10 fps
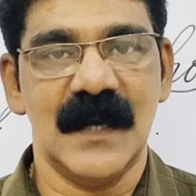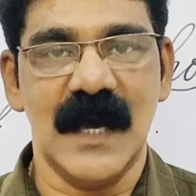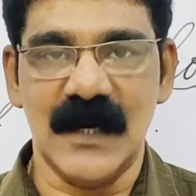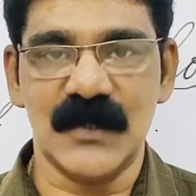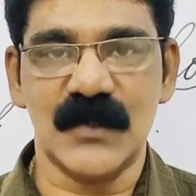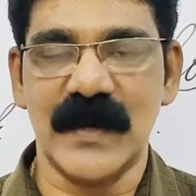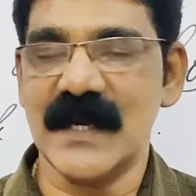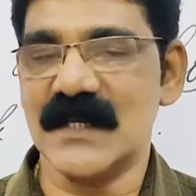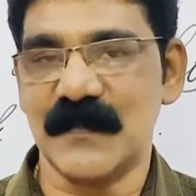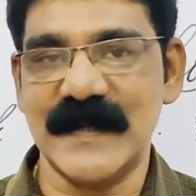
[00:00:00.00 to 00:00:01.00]
Hello
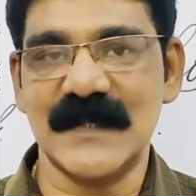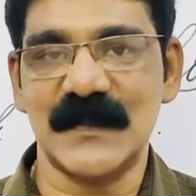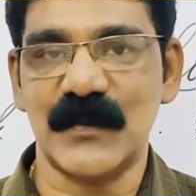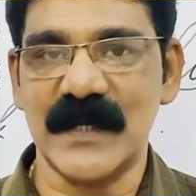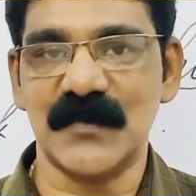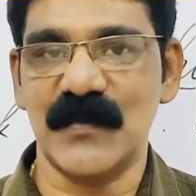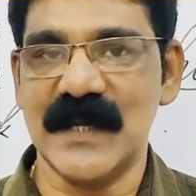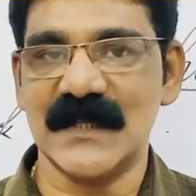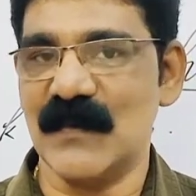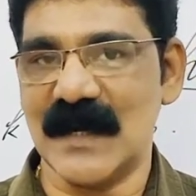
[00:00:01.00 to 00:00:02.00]
students, myself Suresh
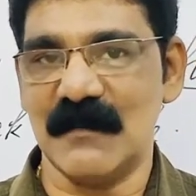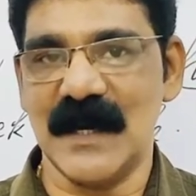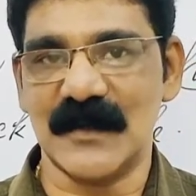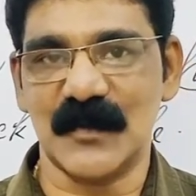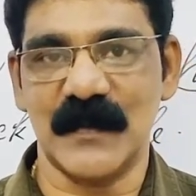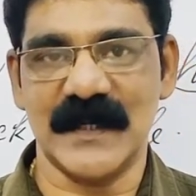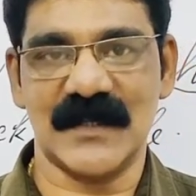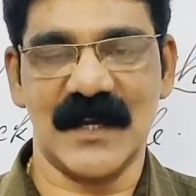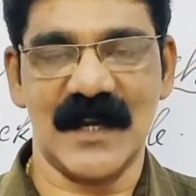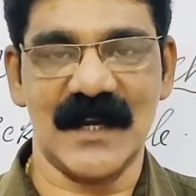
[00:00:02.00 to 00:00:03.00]
VS. Welcome back to my
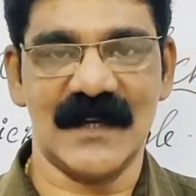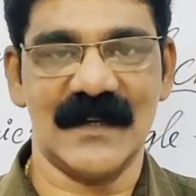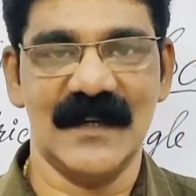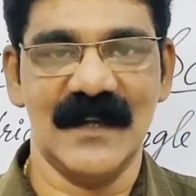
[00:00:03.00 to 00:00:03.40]
channel.